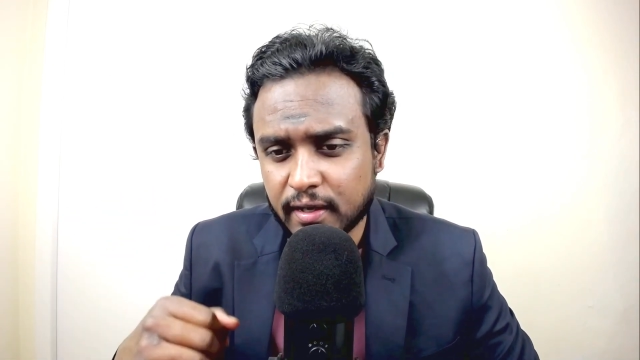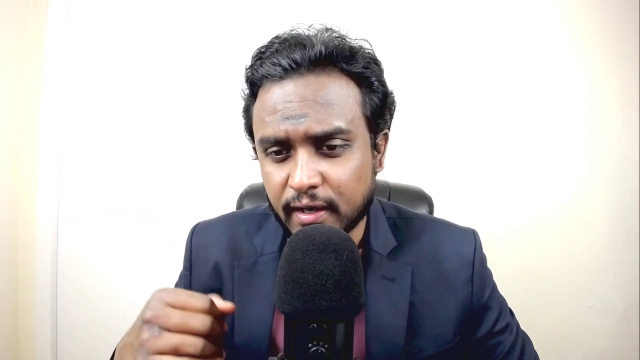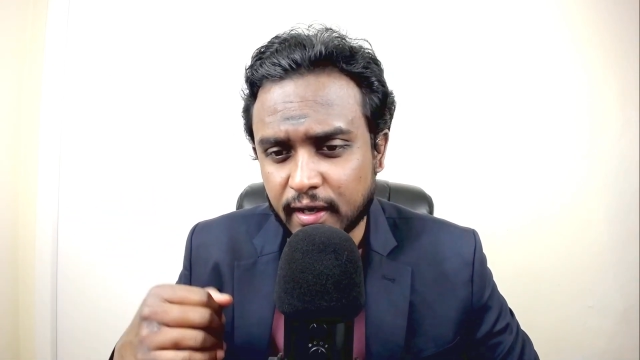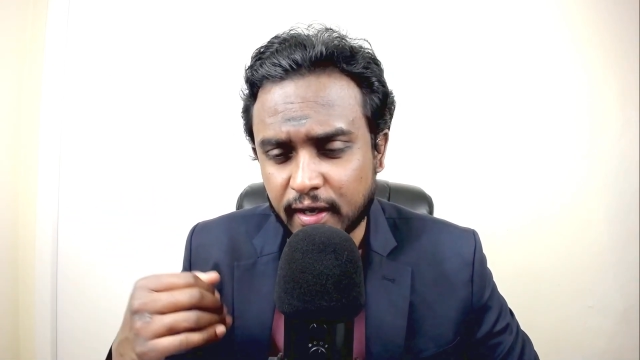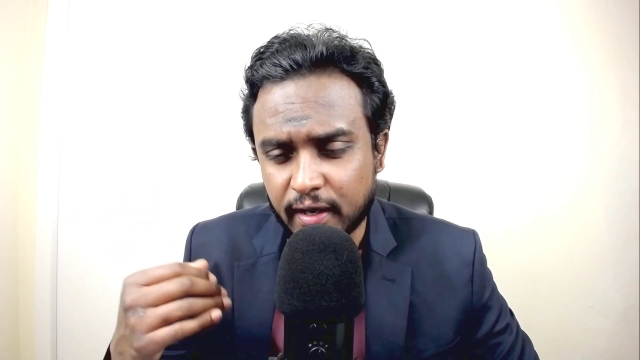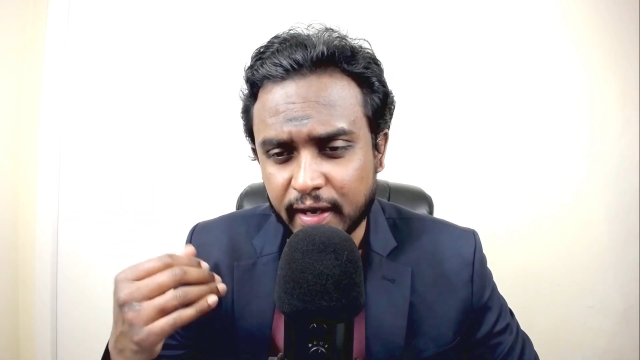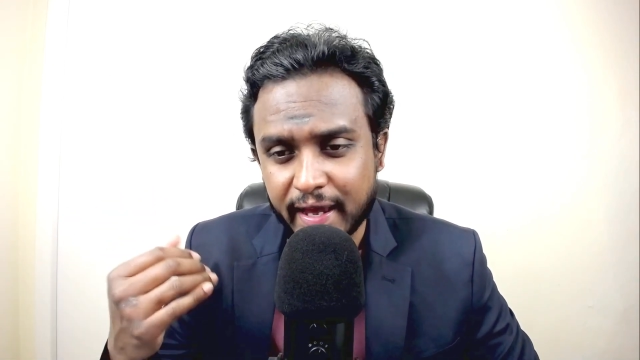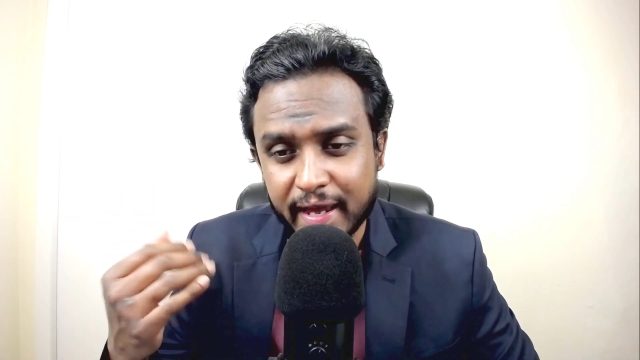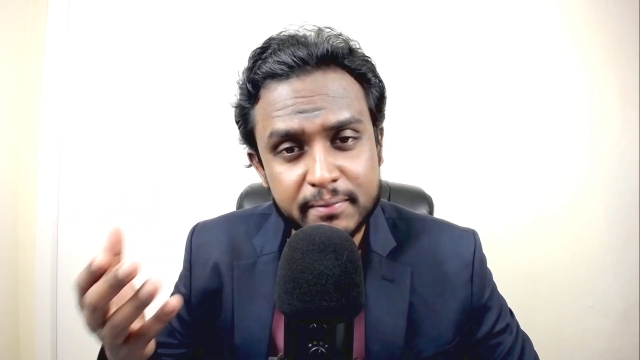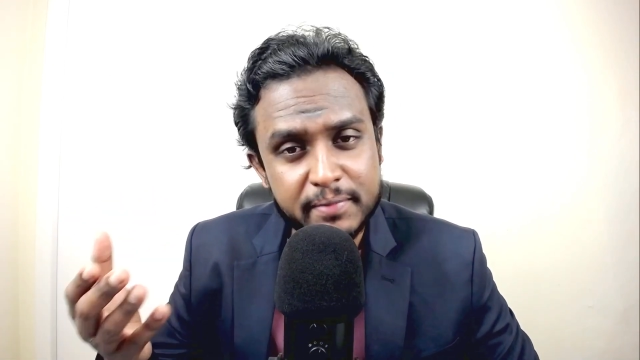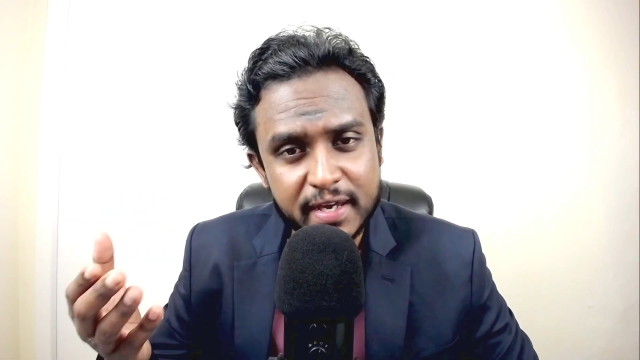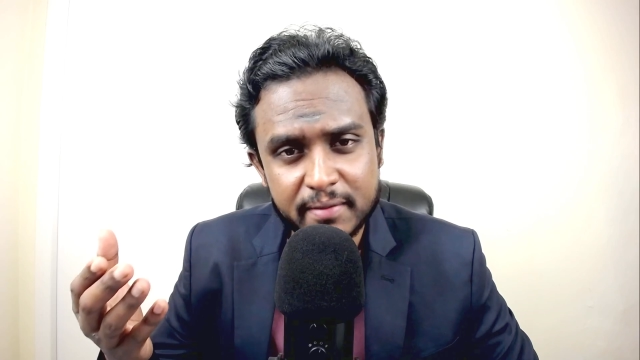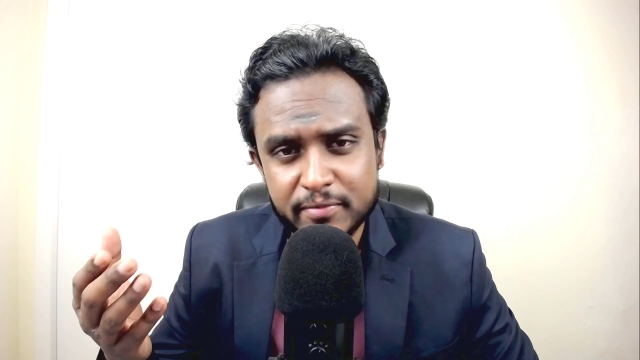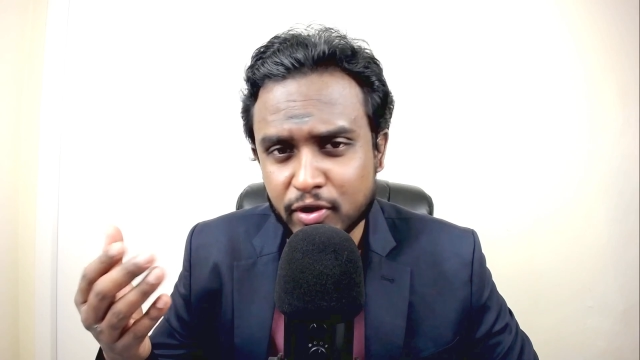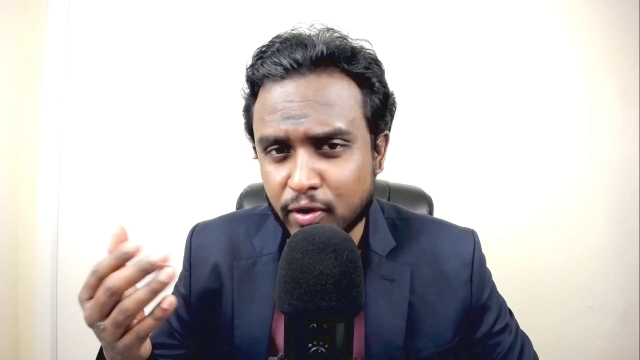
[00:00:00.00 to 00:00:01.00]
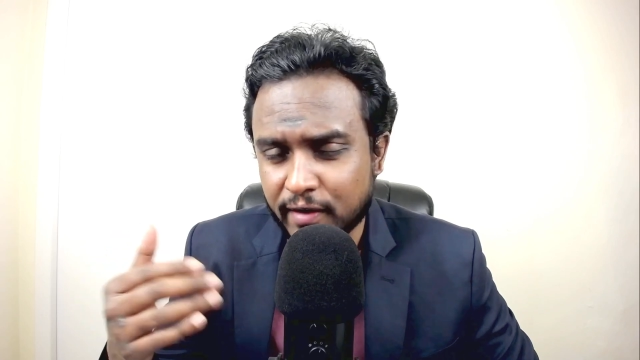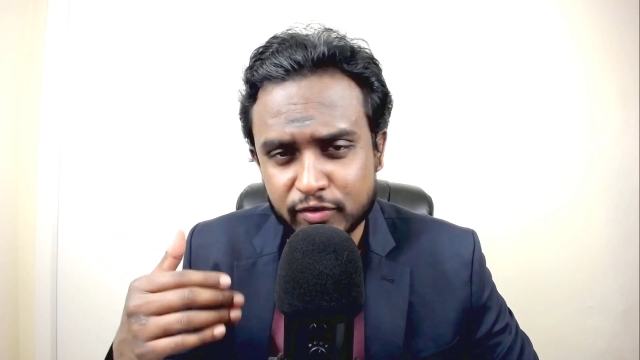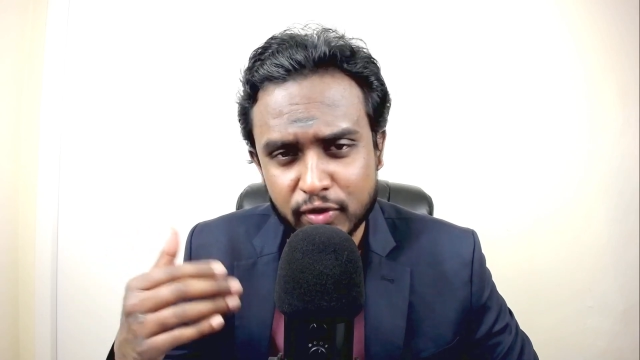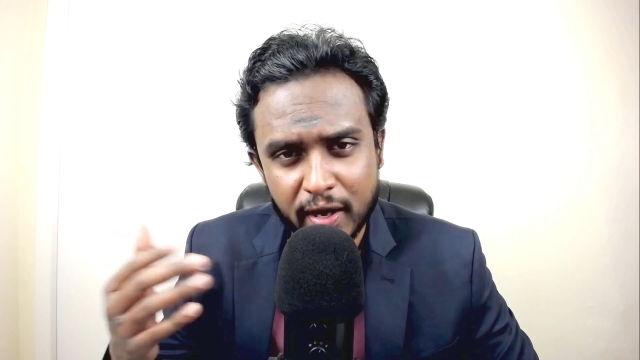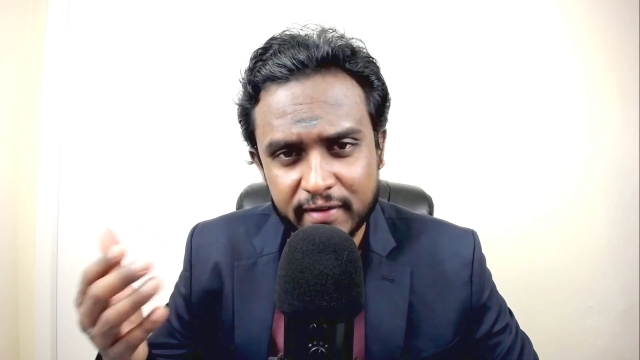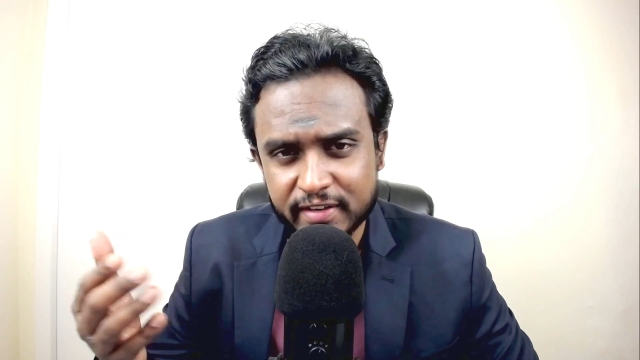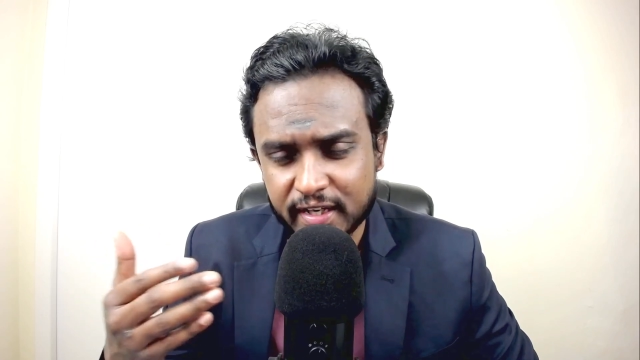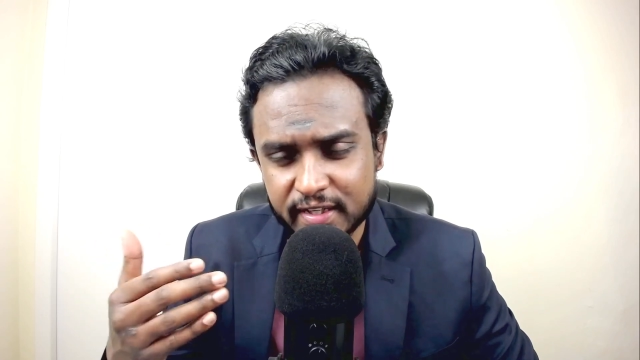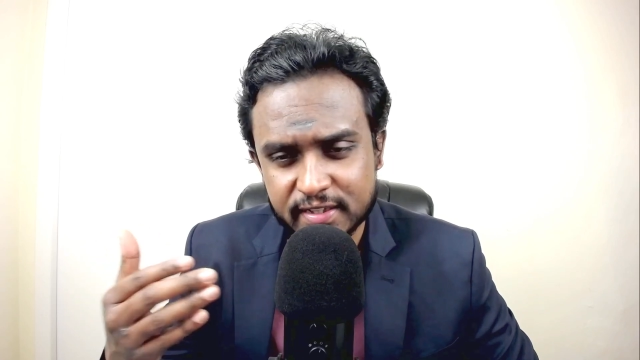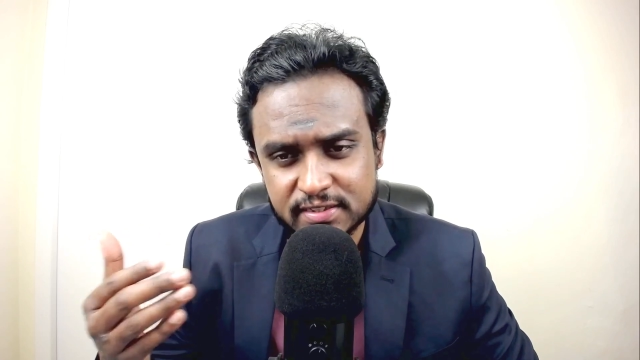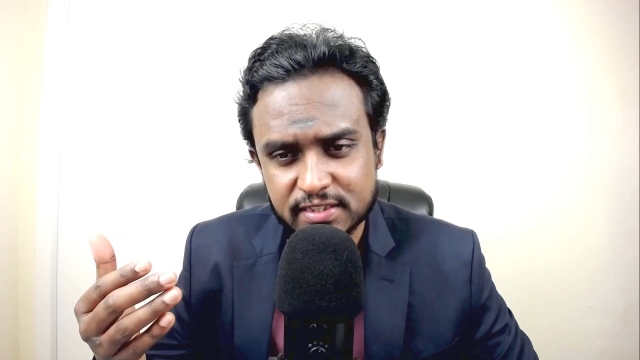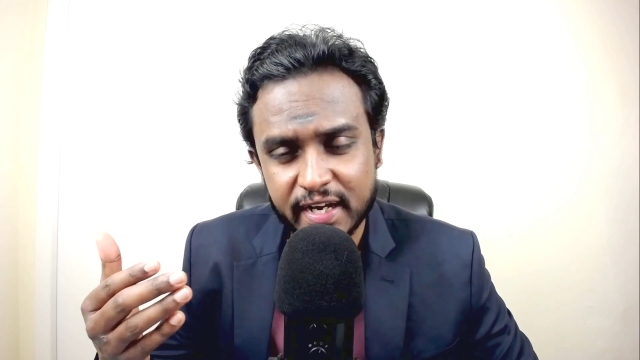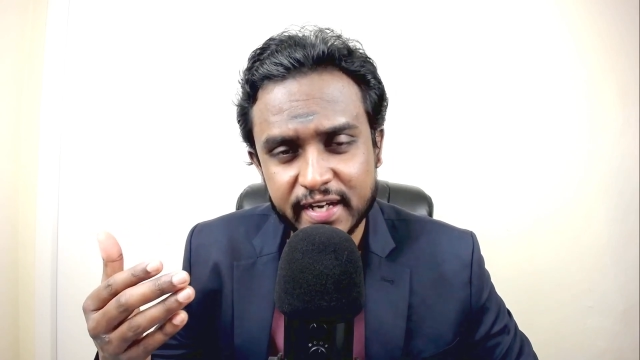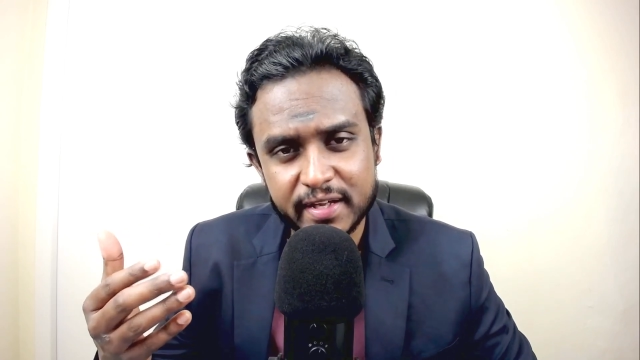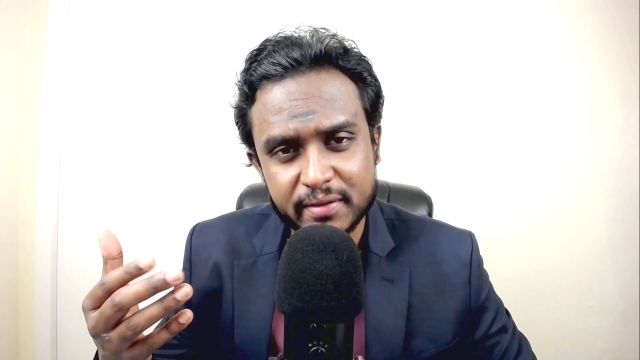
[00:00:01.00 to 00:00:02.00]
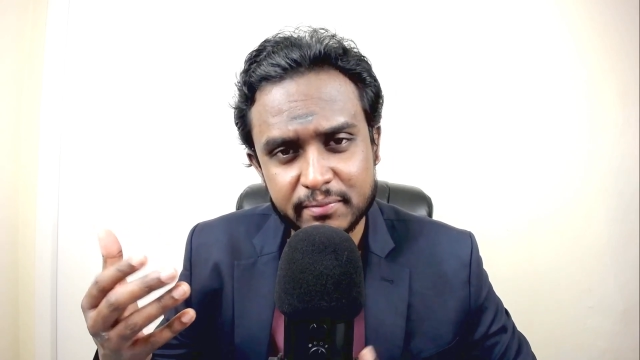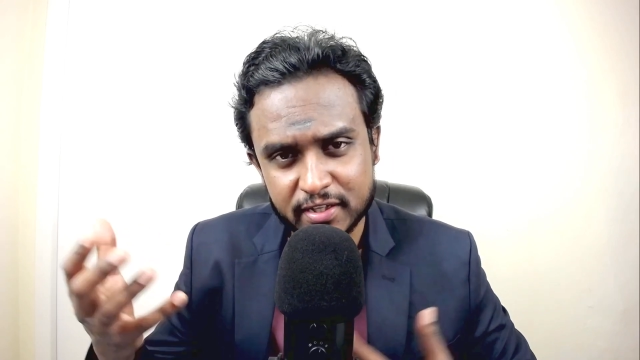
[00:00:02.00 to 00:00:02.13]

ABM, you have to have an understanding,